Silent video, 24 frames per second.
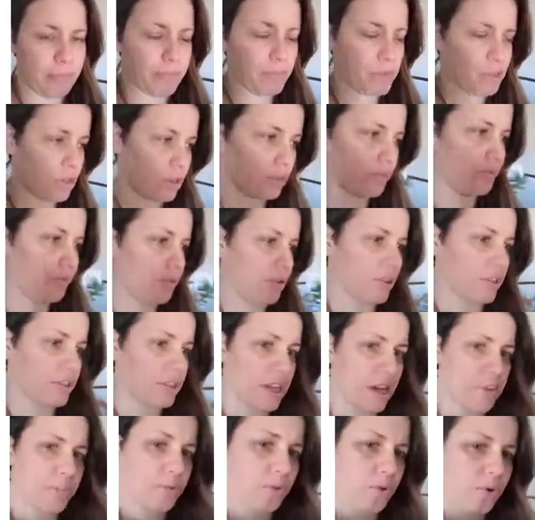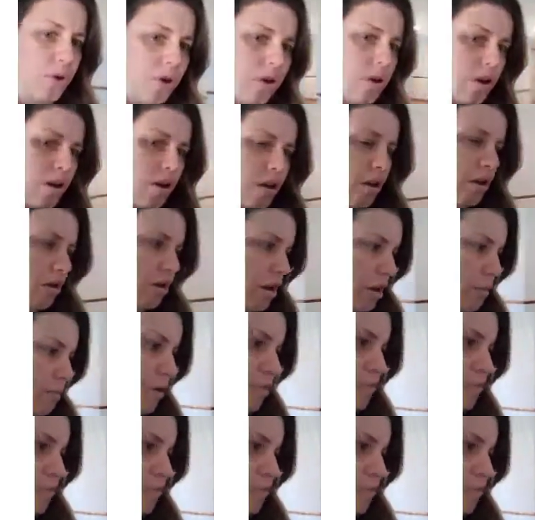So for example, I'll come